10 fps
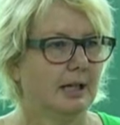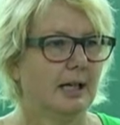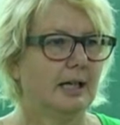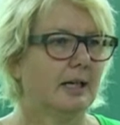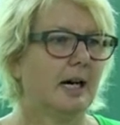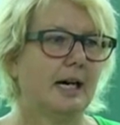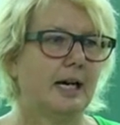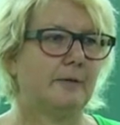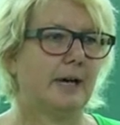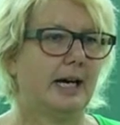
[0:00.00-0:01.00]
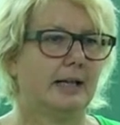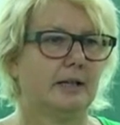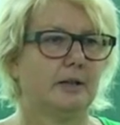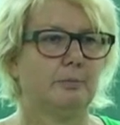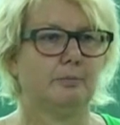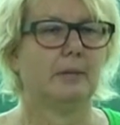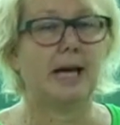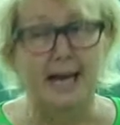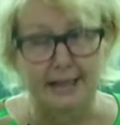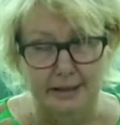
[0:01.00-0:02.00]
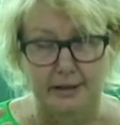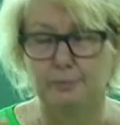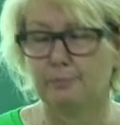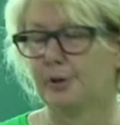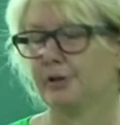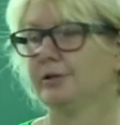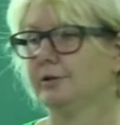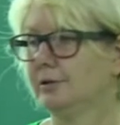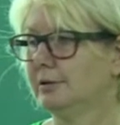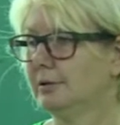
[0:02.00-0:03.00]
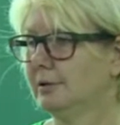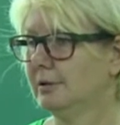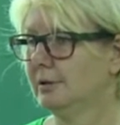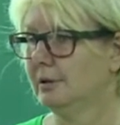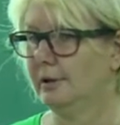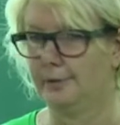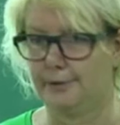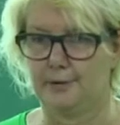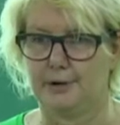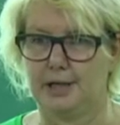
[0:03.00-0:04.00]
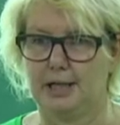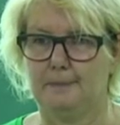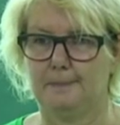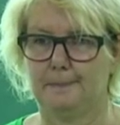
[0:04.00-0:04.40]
And I have added personal authority.